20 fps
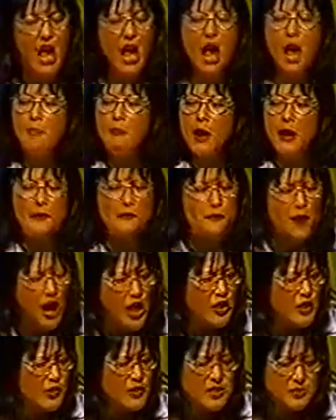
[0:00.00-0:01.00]
And my
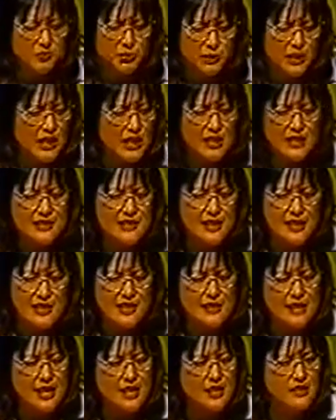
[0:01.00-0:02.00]
father is pleased and
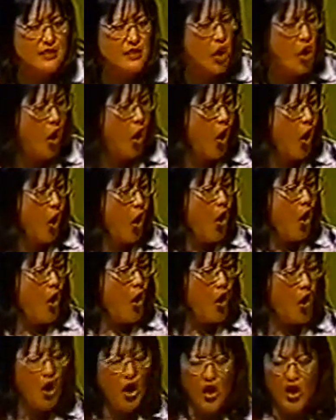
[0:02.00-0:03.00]
he says,
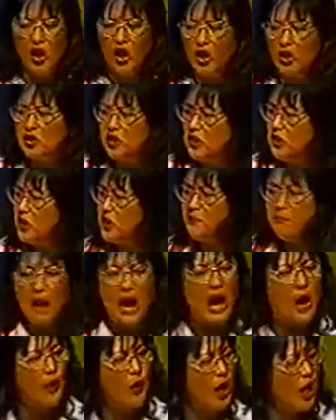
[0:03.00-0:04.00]
oh, good
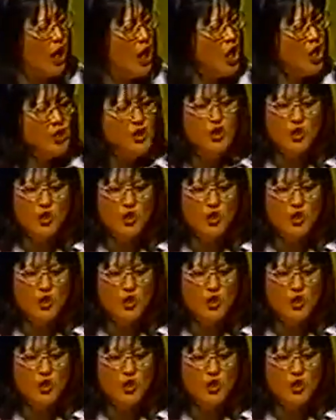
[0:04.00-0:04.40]
bow.